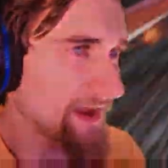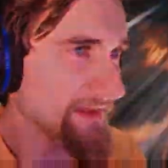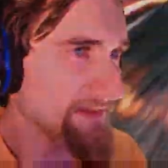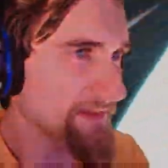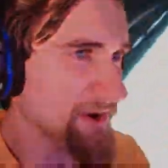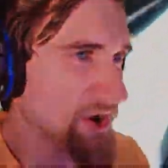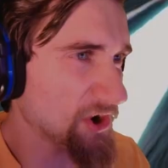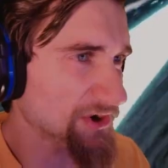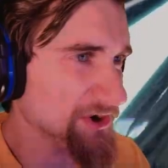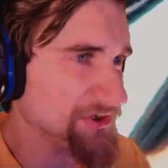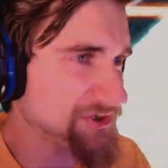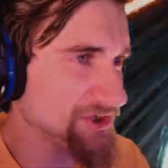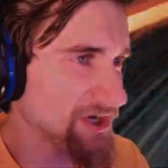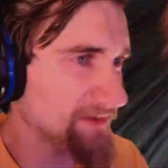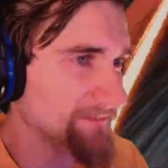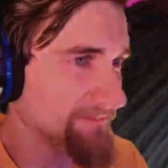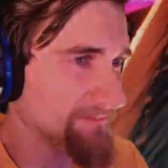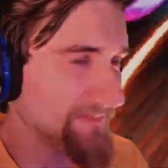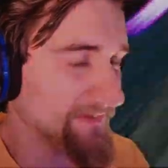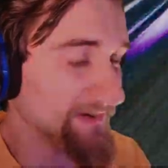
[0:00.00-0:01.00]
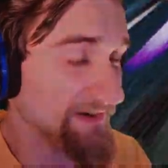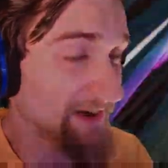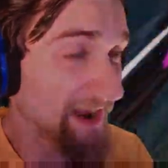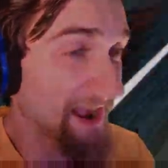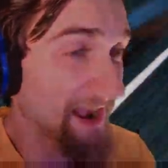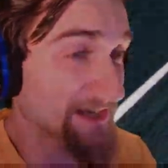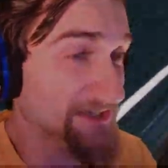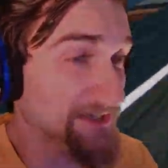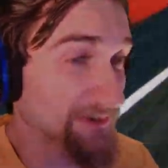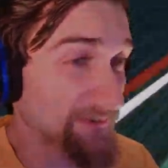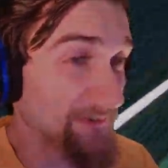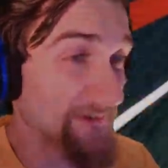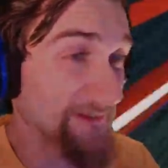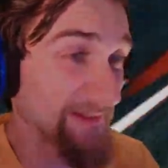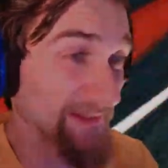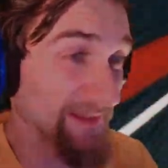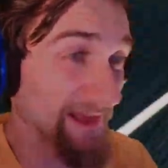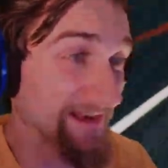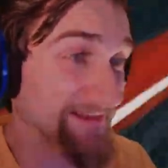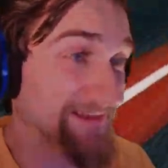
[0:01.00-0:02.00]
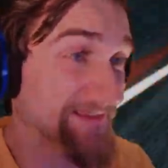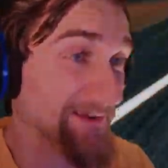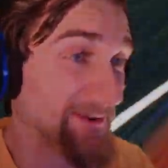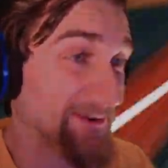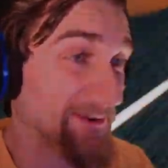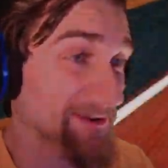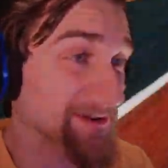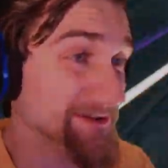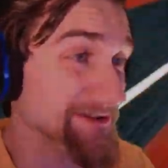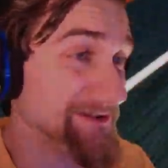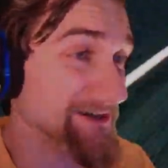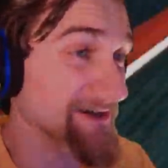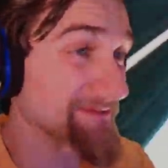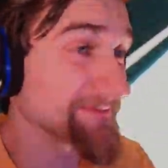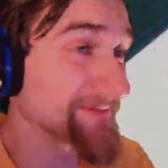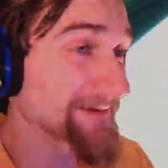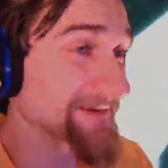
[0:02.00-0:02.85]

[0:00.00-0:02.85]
and the hard jump. I actually really like the hard jump.